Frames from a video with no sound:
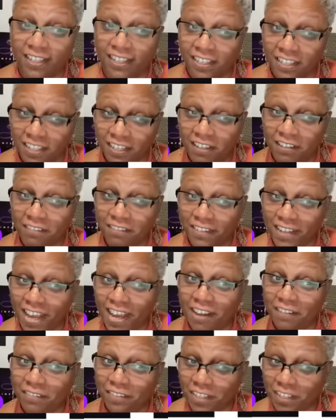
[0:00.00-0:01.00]
Love
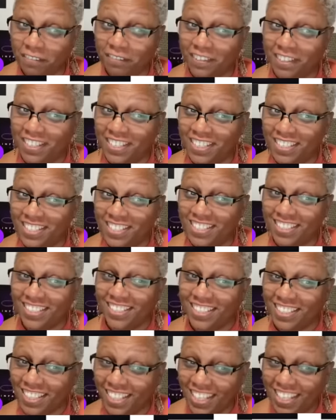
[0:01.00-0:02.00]
Live Lovelace.
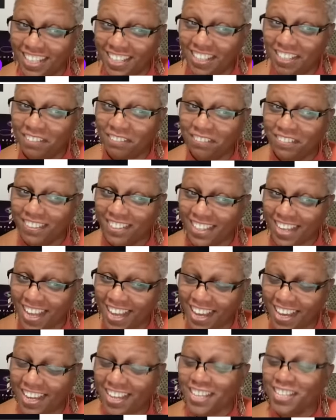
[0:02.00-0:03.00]
Love
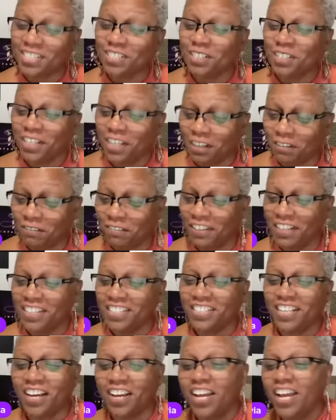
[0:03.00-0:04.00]
Lies
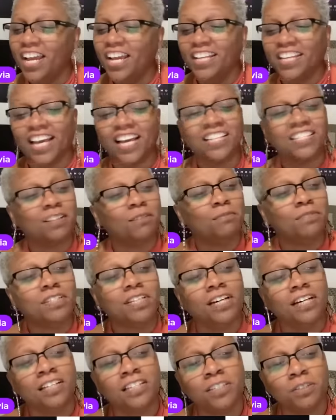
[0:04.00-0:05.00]
Lovelace. That's some
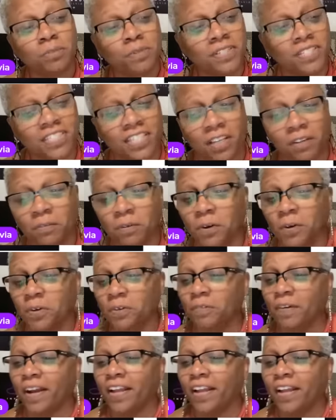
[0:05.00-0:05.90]
tongue twisting word.